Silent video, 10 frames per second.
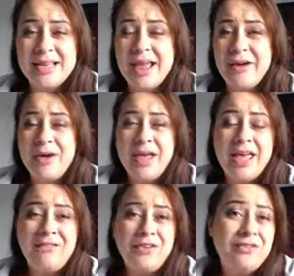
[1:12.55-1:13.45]
Now,
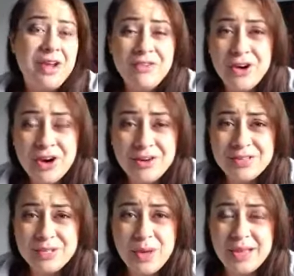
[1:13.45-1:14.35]
if you've never heard of a
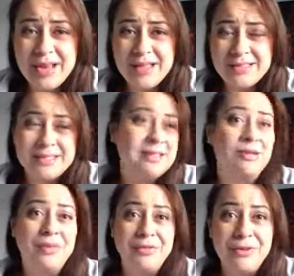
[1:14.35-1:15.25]
SWOT analysis,
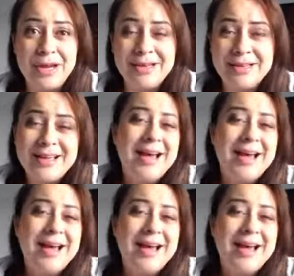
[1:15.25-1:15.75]
don't be afraid.